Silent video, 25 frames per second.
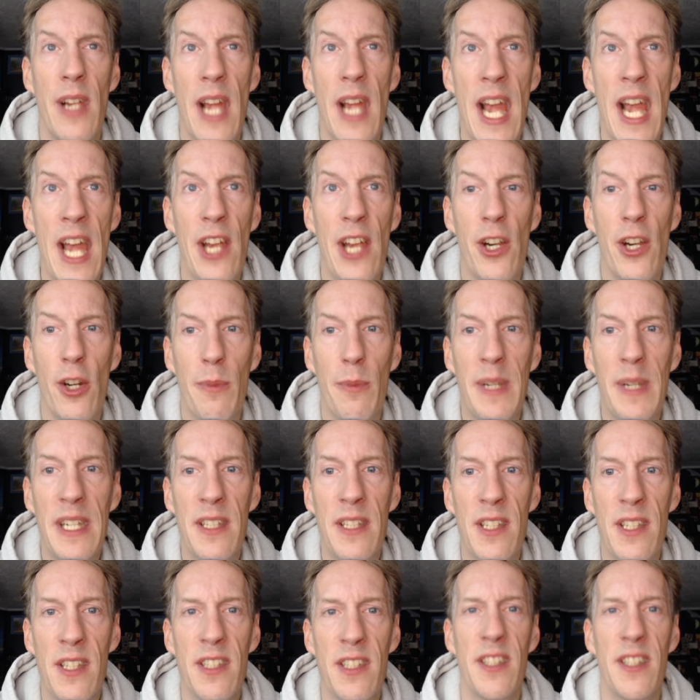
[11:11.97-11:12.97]
editor
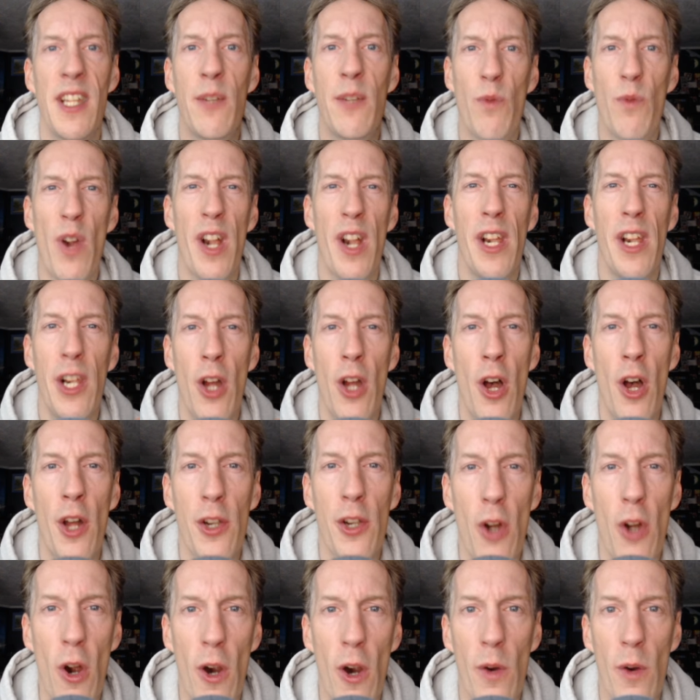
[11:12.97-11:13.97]
pieces and then running it on
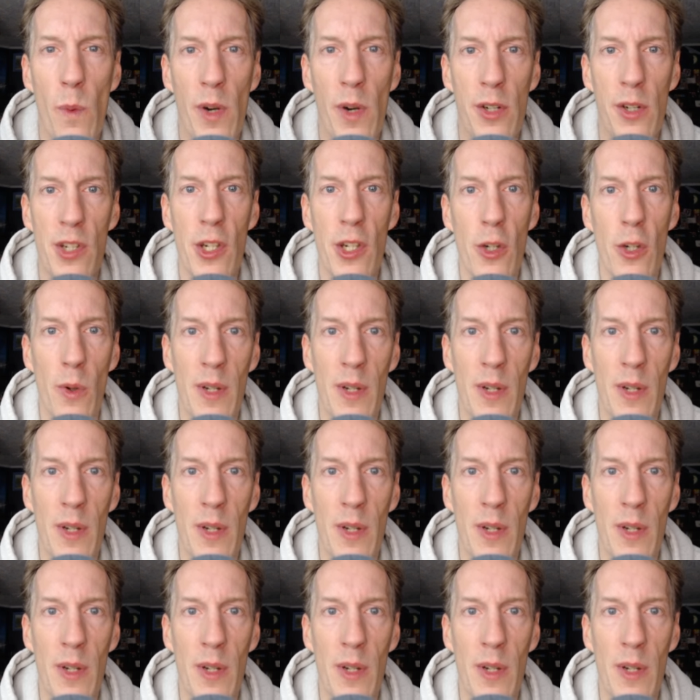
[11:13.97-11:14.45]
hardware too,